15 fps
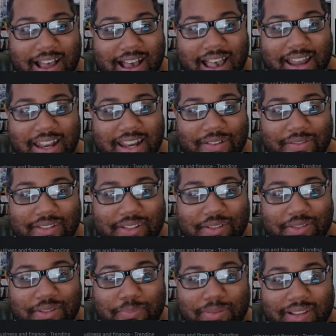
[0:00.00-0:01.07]
I never saw
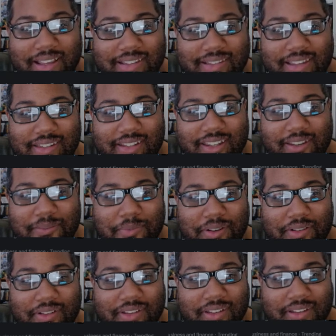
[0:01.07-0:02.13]
the PlayStation
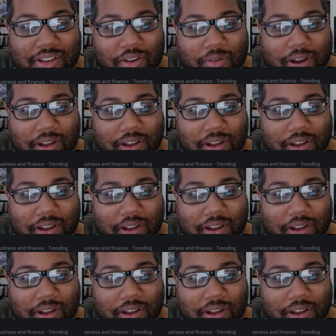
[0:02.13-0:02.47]
community go